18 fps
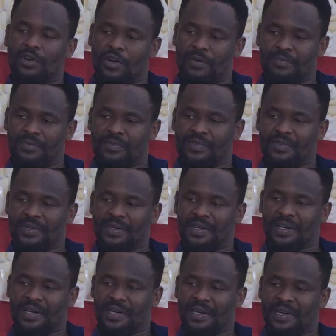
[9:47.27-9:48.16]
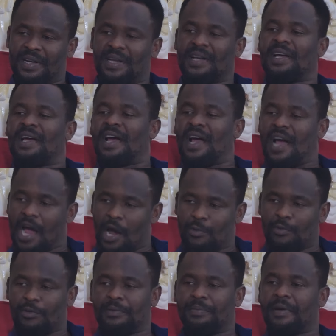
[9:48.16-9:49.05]
comes,
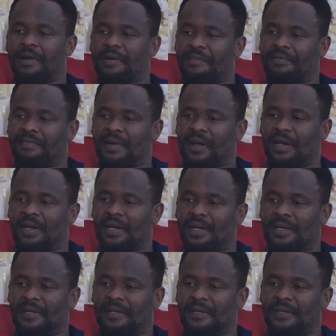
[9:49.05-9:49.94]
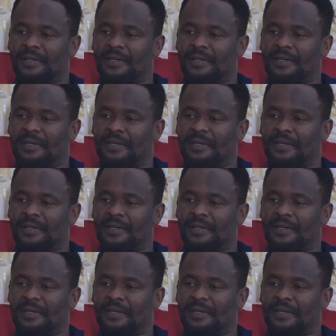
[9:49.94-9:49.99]
I will bury father.